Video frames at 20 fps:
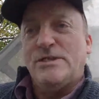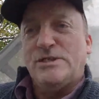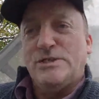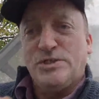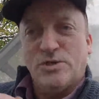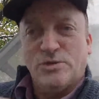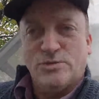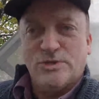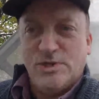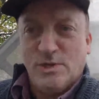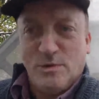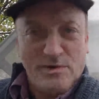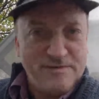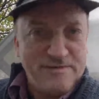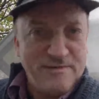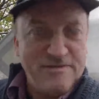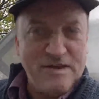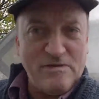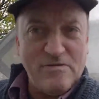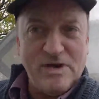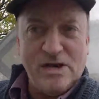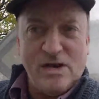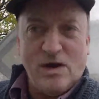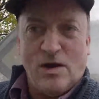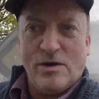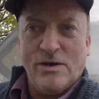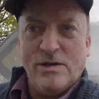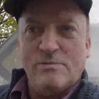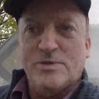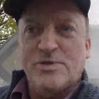Don't do it for very
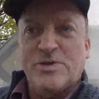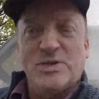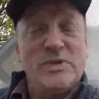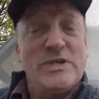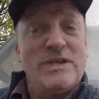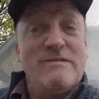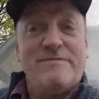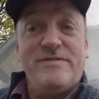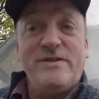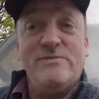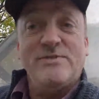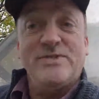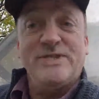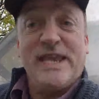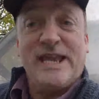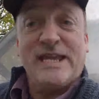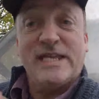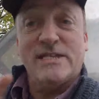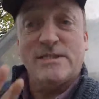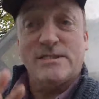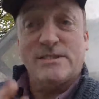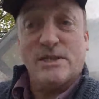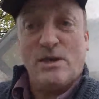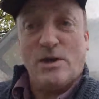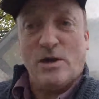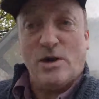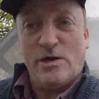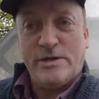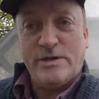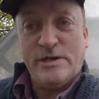long. It was only a few seconds.
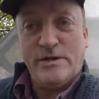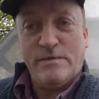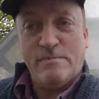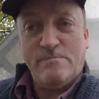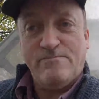On,